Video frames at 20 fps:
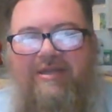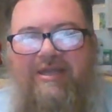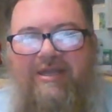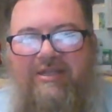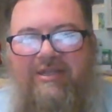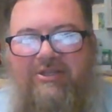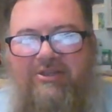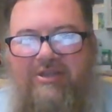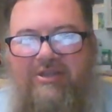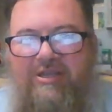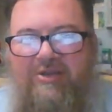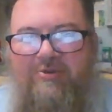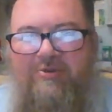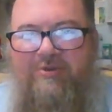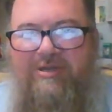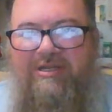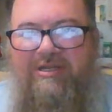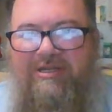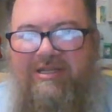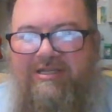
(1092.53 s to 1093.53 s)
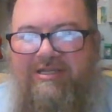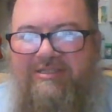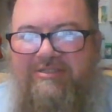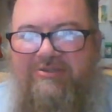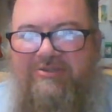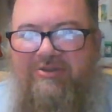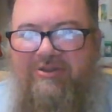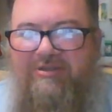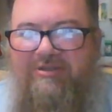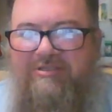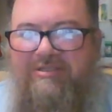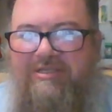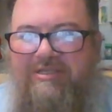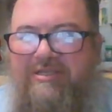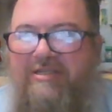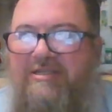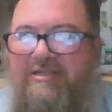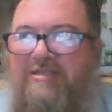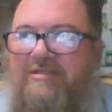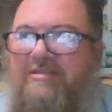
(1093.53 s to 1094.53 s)
And you hear what it does to our
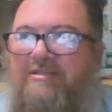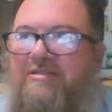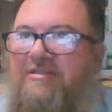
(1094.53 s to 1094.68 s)
son.